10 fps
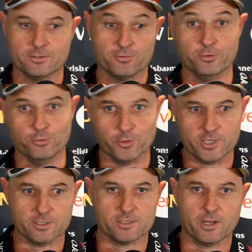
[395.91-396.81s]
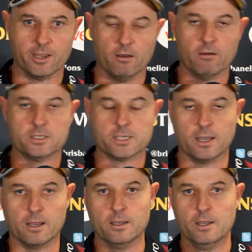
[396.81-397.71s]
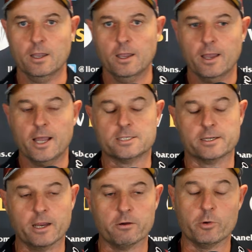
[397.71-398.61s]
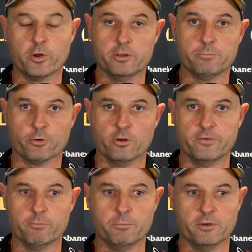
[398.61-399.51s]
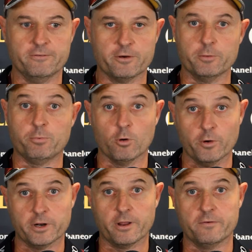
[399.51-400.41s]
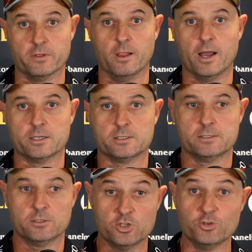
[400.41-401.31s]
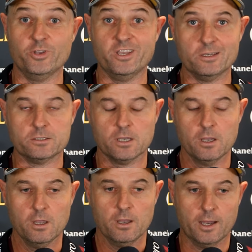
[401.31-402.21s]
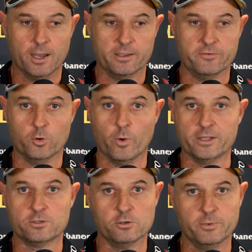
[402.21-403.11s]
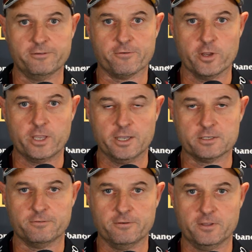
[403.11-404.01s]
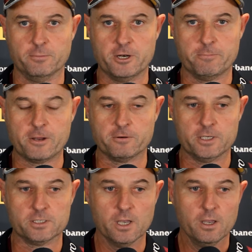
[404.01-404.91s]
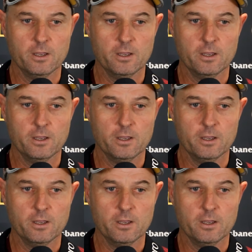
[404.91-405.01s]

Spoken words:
Three good questions today, guys. It's an area we've got to improve in. We've been very poor in it over the last 2 years. Giving away too many free kicks and 50 metre penalties.